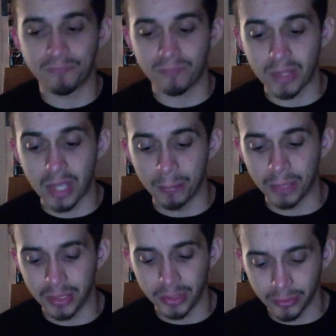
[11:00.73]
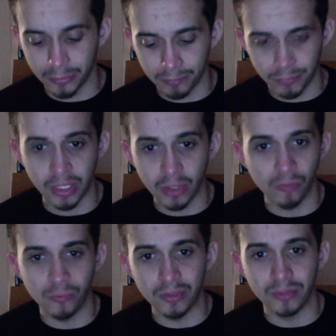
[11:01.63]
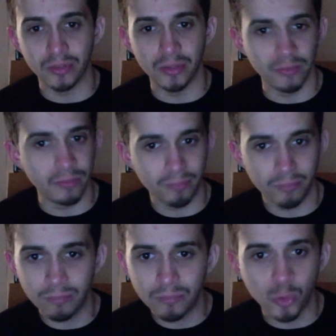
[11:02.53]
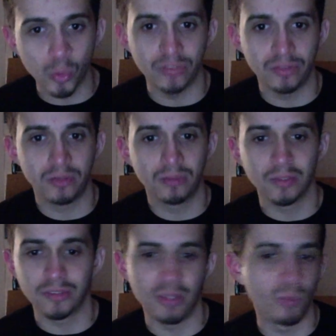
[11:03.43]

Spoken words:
I'm not going to delve into the twist because that would